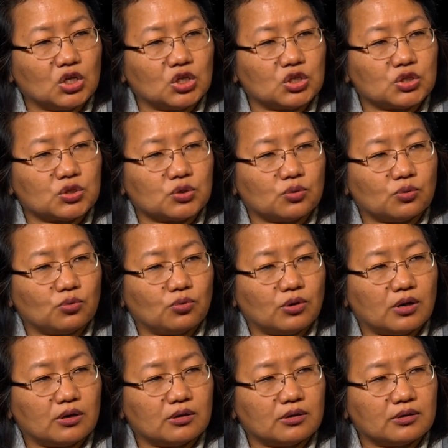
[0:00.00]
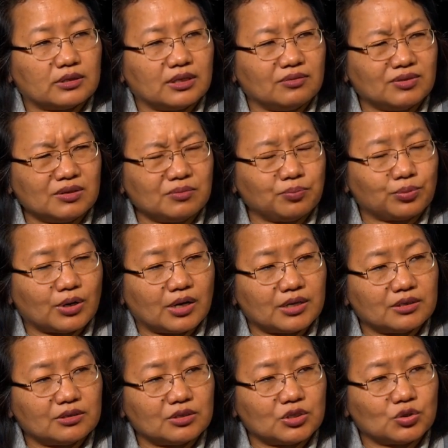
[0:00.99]
So, even
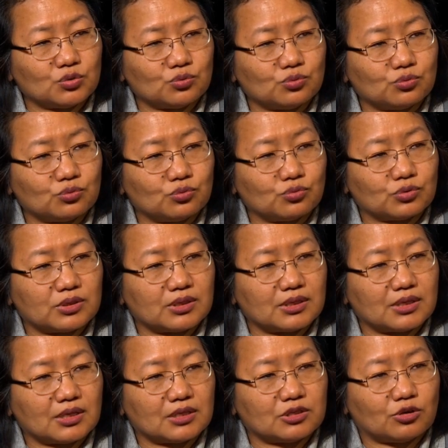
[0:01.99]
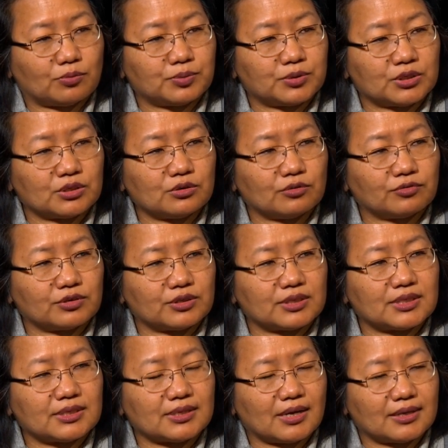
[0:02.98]
prior to the adoption of
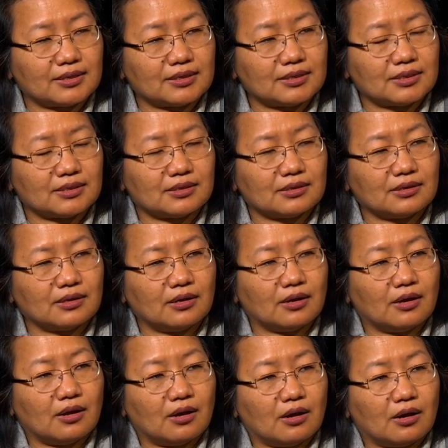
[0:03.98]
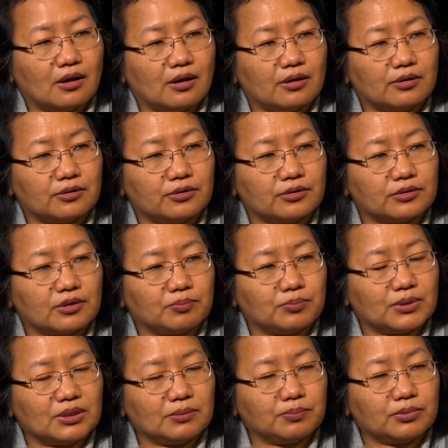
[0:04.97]
Christianity, the
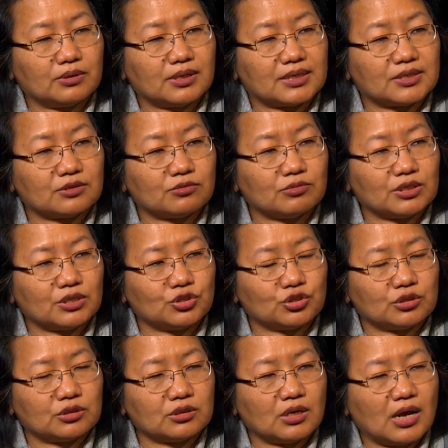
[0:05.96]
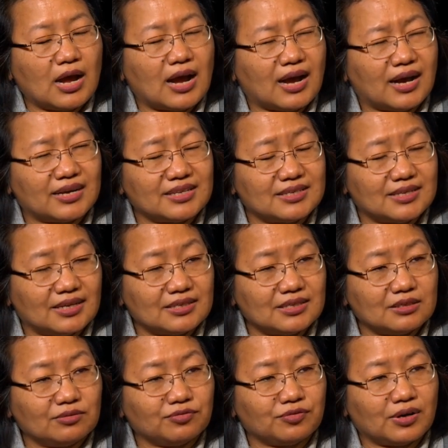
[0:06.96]
people as a region
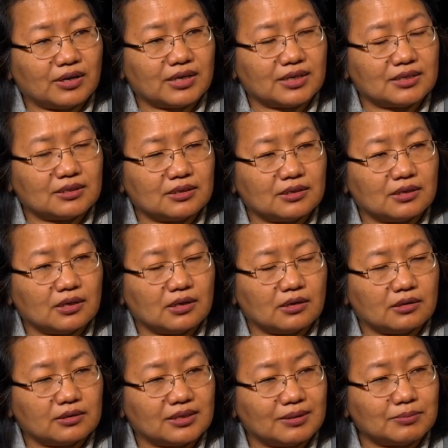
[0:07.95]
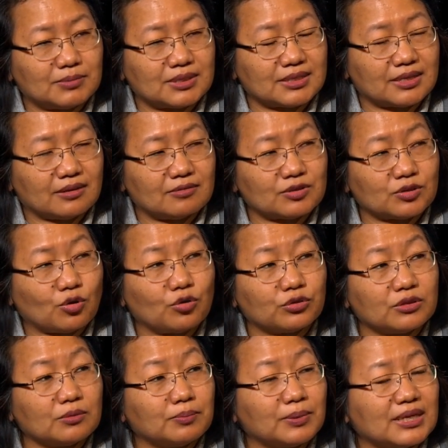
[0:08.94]
identified themselves
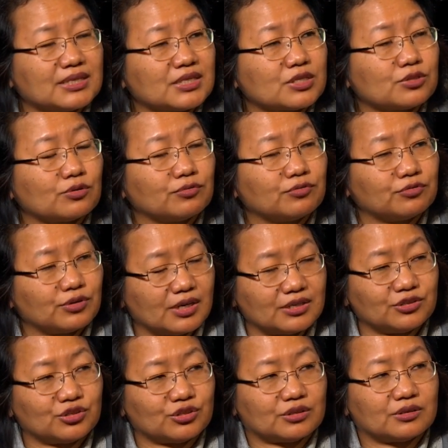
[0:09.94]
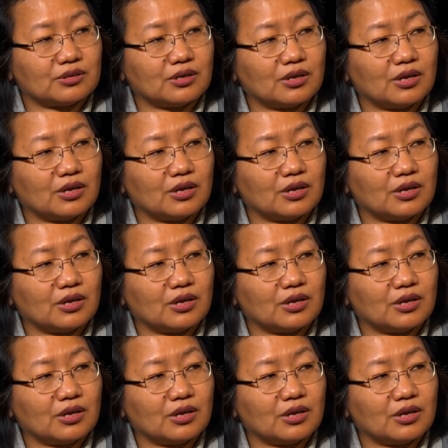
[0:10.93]
on the basis of religion,